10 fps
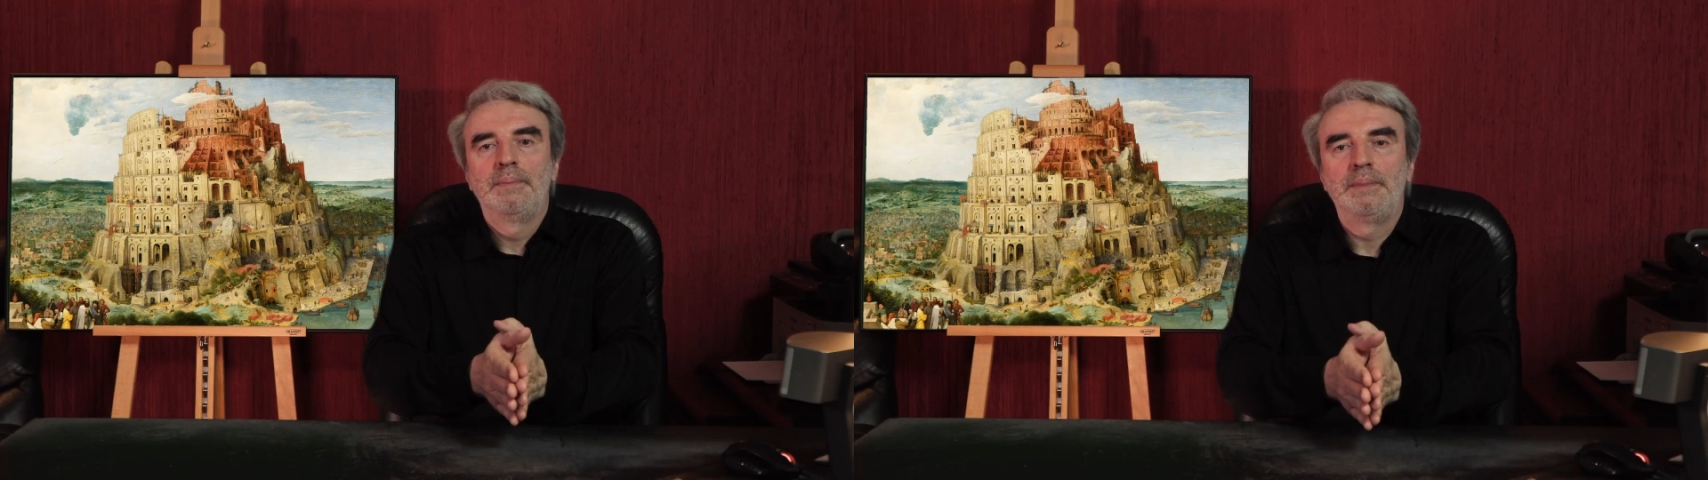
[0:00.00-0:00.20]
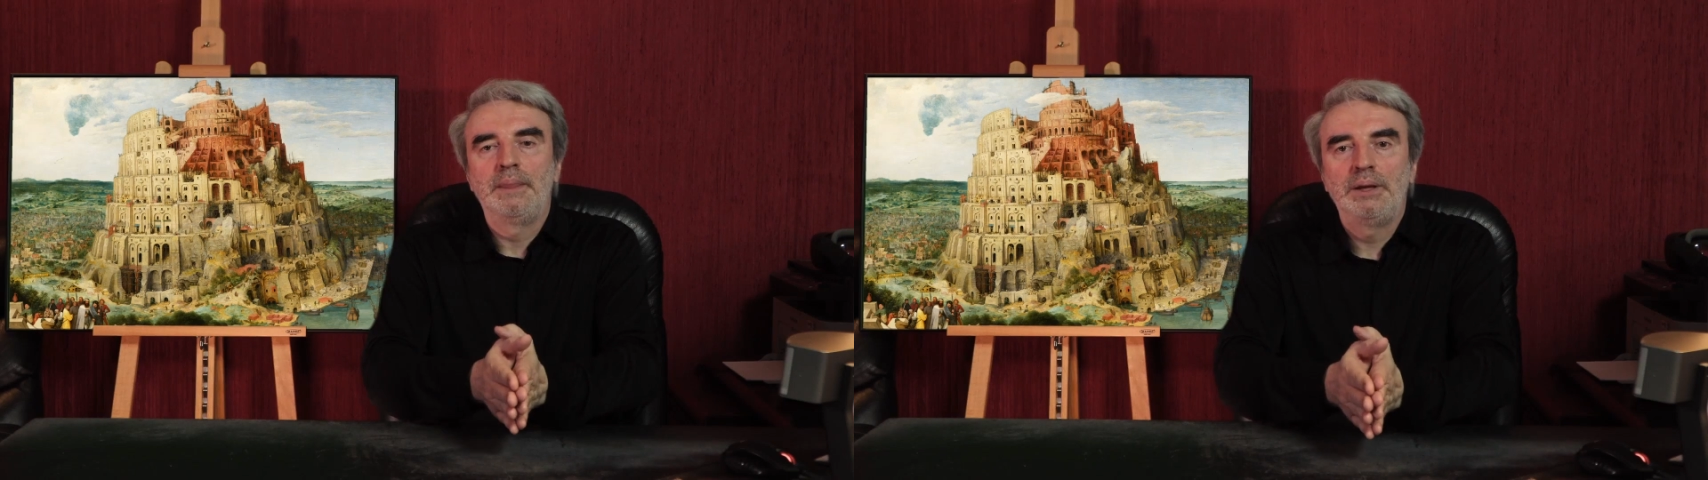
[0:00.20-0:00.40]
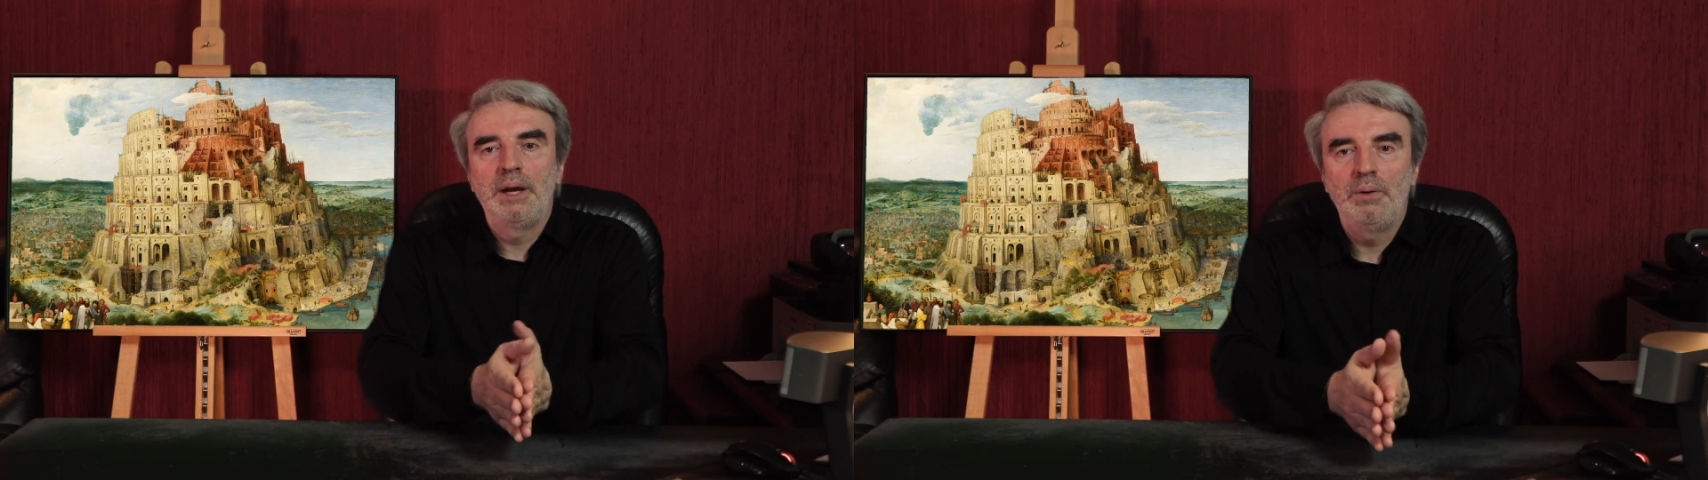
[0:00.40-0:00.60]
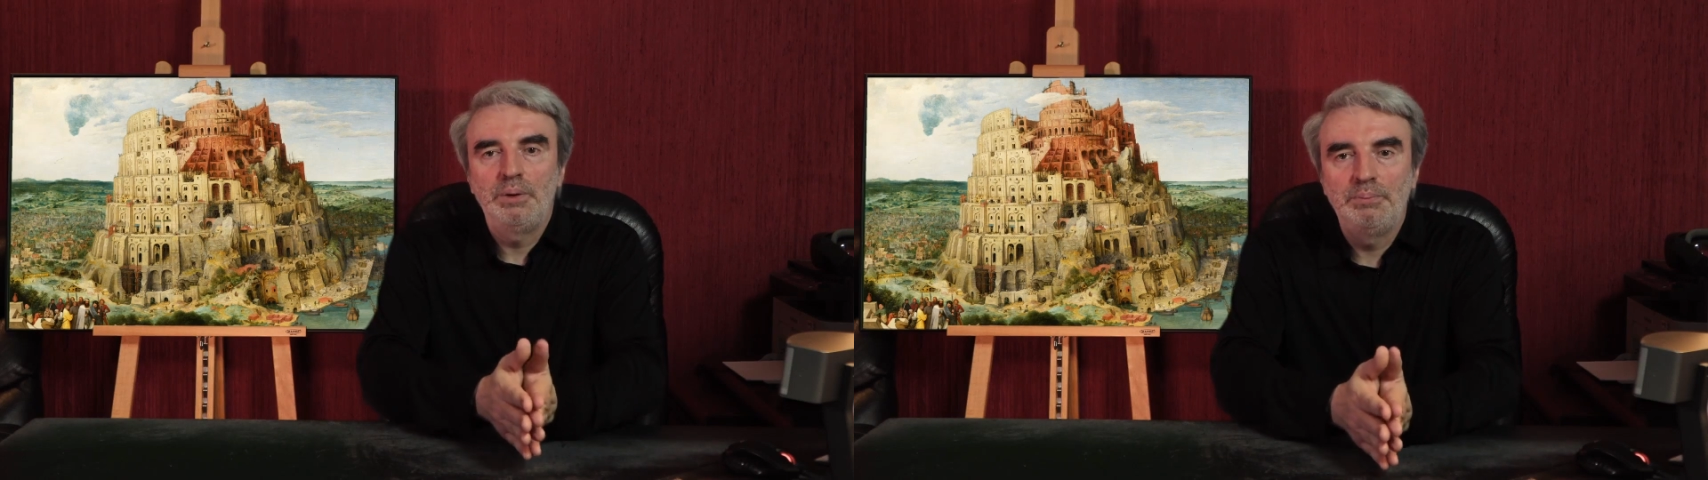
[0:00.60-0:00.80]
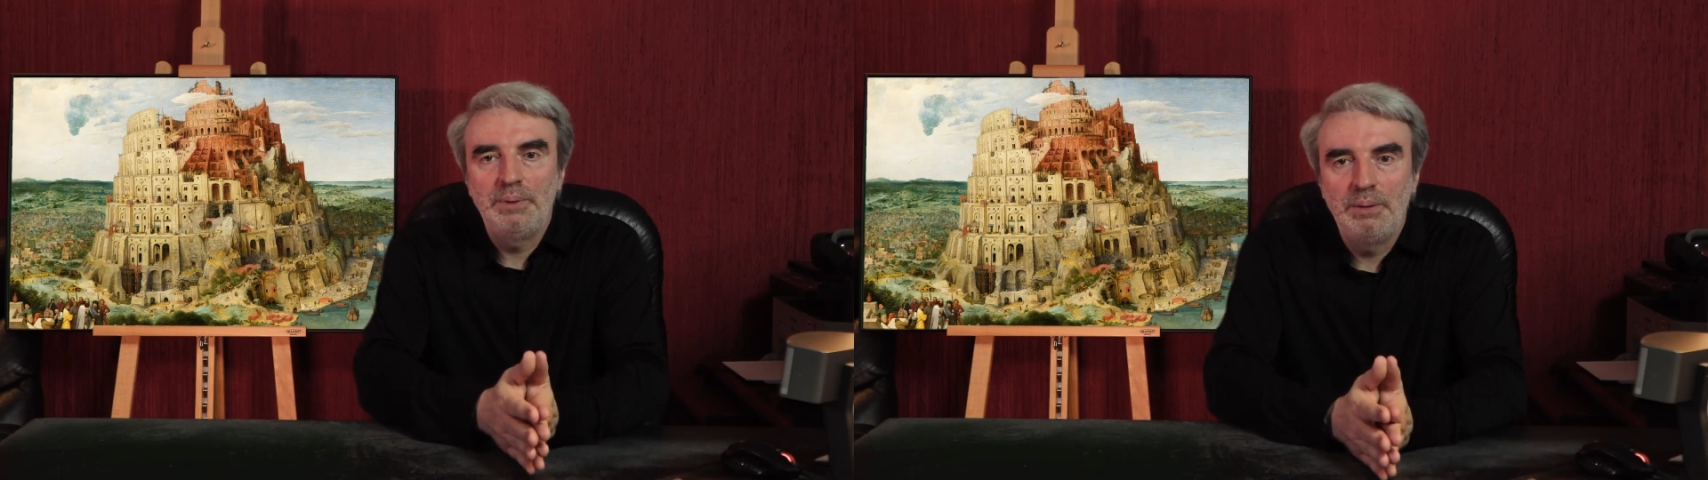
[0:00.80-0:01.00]
The Tower
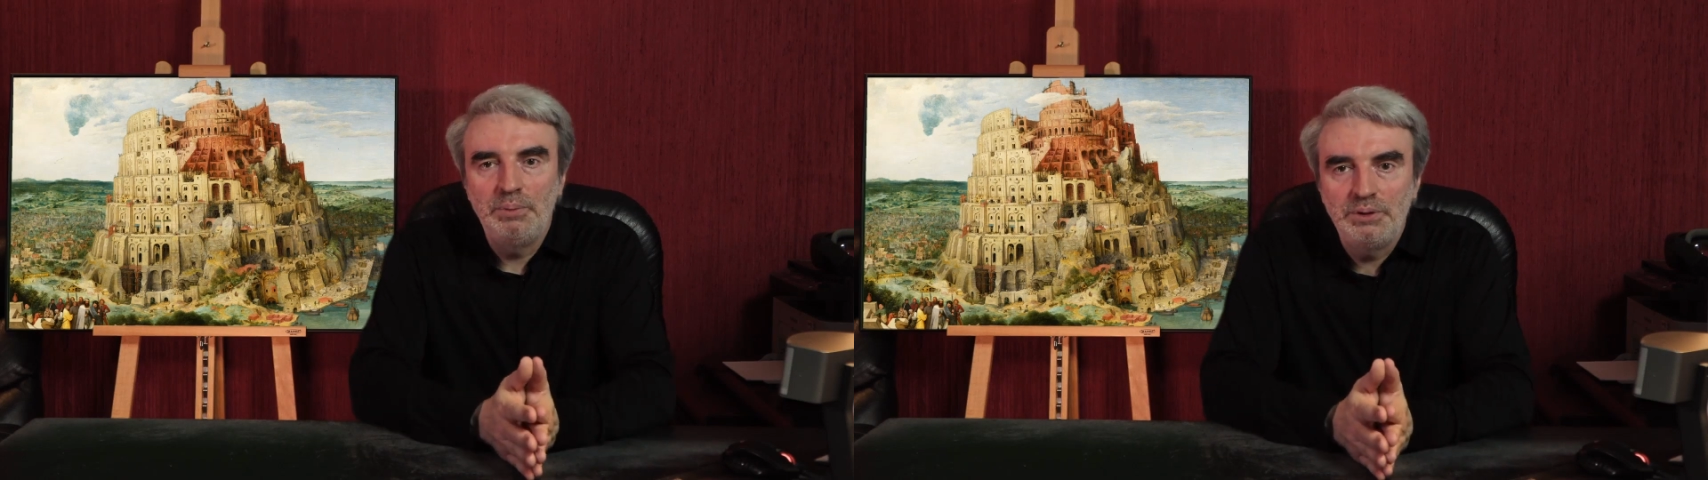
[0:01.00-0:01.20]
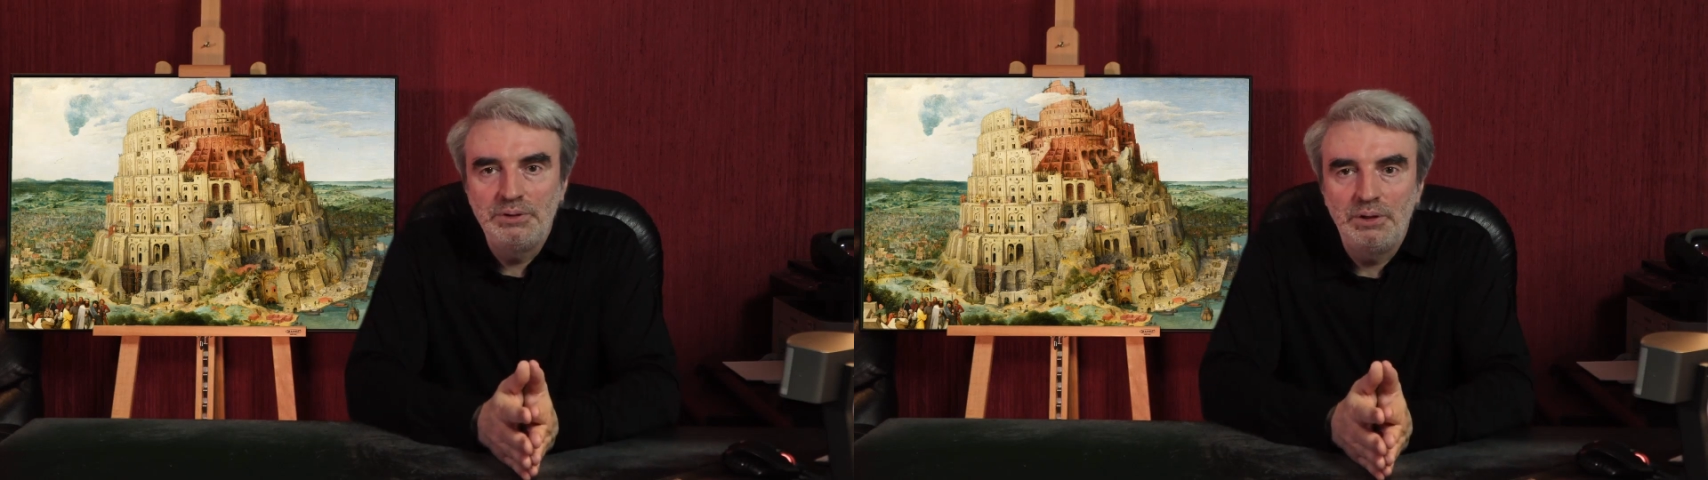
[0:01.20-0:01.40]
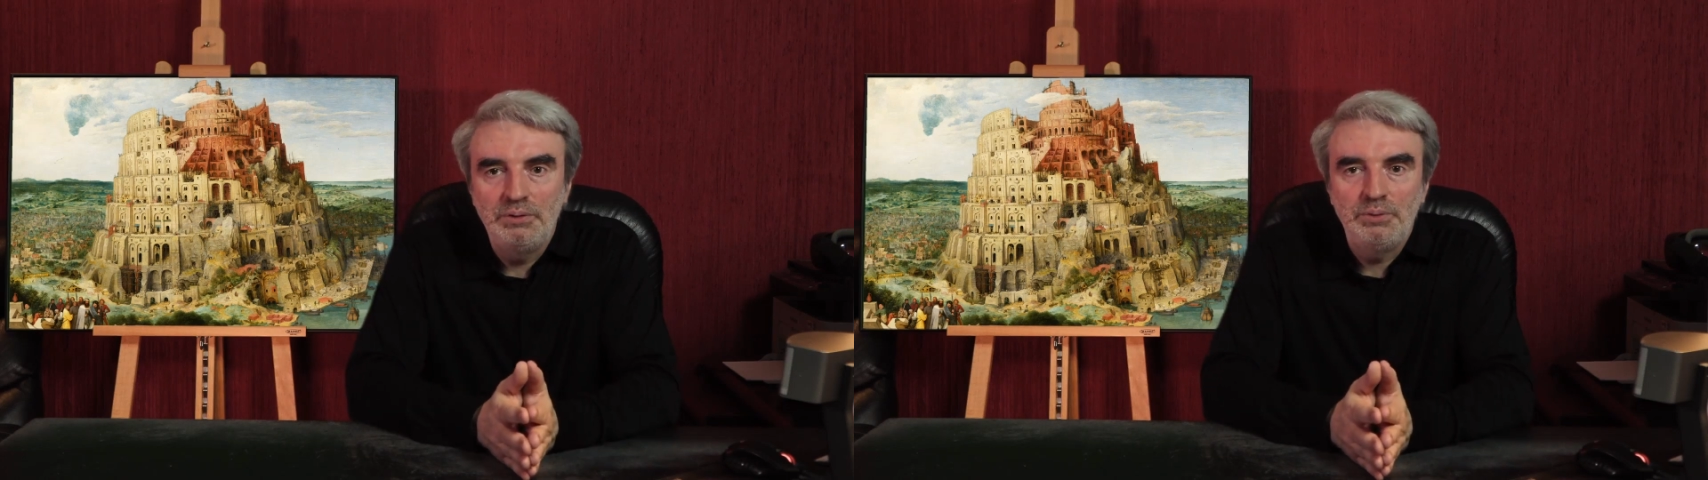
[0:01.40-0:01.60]
of Babel itself